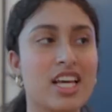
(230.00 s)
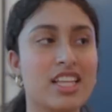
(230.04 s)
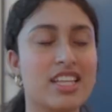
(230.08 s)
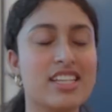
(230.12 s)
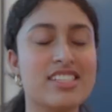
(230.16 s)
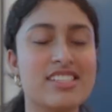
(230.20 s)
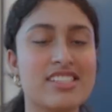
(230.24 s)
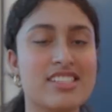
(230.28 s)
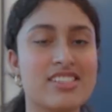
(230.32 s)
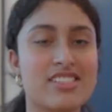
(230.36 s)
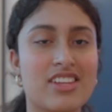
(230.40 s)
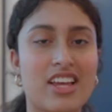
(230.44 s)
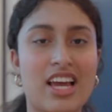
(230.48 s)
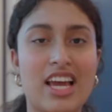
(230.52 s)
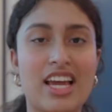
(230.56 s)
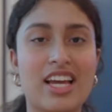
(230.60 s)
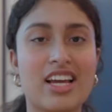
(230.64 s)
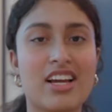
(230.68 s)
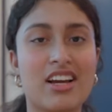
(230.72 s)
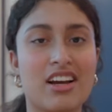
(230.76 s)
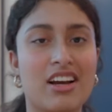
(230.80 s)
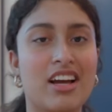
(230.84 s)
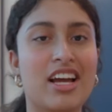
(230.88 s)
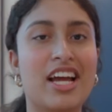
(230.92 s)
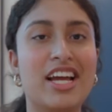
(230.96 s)
this is
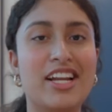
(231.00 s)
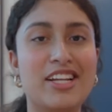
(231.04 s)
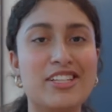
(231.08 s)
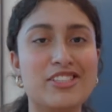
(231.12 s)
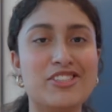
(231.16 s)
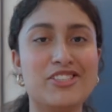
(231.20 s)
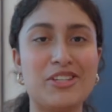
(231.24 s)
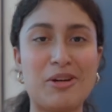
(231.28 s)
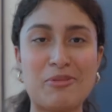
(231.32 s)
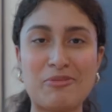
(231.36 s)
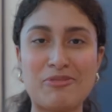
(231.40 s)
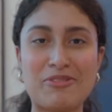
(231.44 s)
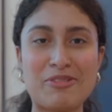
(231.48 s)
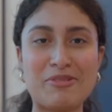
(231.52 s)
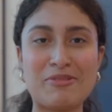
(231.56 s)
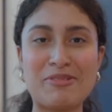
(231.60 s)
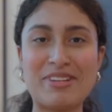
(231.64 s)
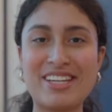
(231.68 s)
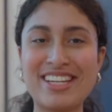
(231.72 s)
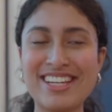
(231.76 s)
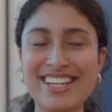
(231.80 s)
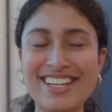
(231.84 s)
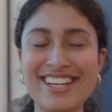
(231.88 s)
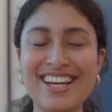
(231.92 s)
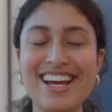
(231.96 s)
like a hidden gem for
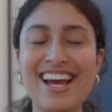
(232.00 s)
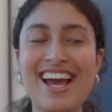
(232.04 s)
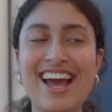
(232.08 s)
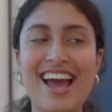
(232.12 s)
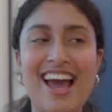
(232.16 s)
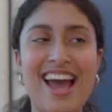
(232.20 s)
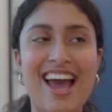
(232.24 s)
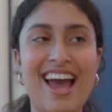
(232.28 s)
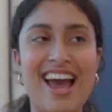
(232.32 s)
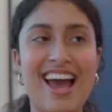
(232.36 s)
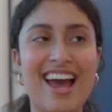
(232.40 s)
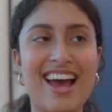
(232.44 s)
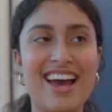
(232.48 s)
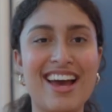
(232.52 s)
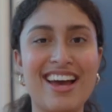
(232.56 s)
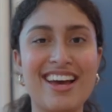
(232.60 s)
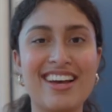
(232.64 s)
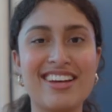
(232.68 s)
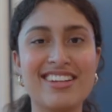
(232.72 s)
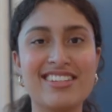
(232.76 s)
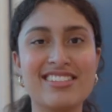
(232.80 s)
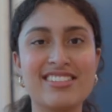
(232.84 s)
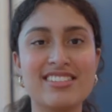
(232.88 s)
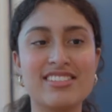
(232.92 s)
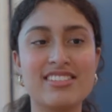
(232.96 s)
me
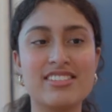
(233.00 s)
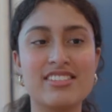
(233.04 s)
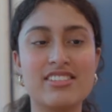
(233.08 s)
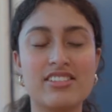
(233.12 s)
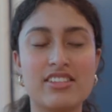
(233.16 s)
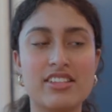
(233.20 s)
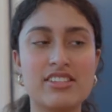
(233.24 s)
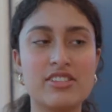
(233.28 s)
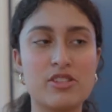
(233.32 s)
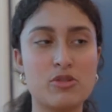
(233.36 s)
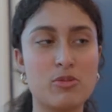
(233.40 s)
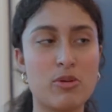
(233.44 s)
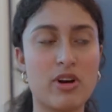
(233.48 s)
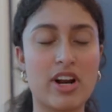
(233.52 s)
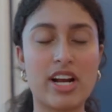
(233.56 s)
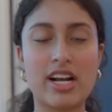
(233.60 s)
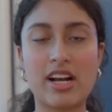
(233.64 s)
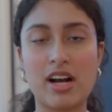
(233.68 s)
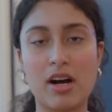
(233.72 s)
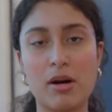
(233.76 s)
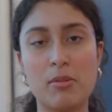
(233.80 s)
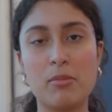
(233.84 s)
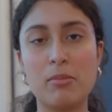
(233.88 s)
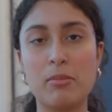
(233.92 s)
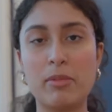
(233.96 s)
and this is where I
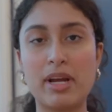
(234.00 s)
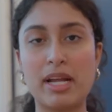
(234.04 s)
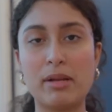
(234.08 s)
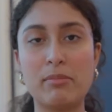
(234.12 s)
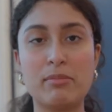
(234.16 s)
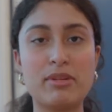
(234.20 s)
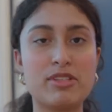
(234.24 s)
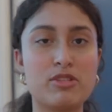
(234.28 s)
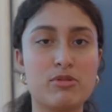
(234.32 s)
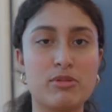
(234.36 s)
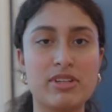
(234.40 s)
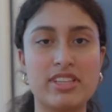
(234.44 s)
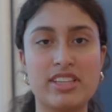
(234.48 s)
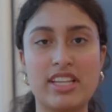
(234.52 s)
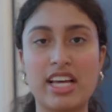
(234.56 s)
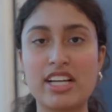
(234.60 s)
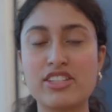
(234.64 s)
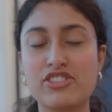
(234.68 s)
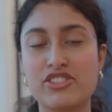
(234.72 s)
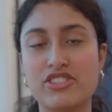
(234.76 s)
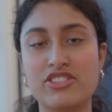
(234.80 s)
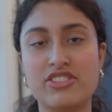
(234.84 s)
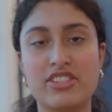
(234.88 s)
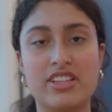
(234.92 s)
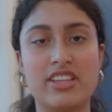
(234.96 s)
come in between
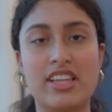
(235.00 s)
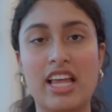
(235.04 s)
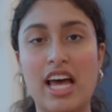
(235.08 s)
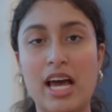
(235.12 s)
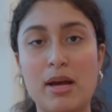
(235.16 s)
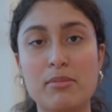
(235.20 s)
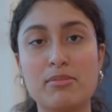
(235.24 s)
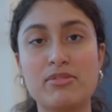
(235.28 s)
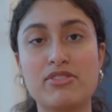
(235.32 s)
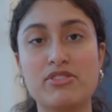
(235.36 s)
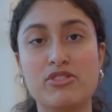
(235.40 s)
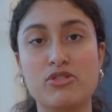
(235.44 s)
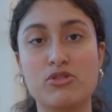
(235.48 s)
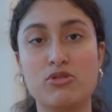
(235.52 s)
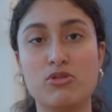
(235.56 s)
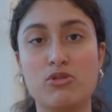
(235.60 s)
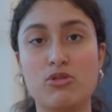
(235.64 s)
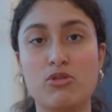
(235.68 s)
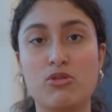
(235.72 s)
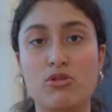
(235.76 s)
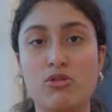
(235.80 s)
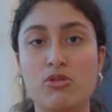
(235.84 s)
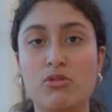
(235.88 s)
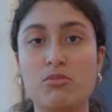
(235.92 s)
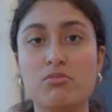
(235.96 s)
lectures and labs
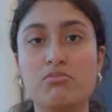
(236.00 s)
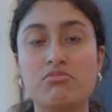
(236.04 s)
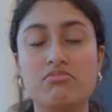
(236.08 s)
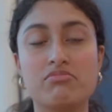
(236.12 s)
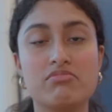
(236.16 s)
to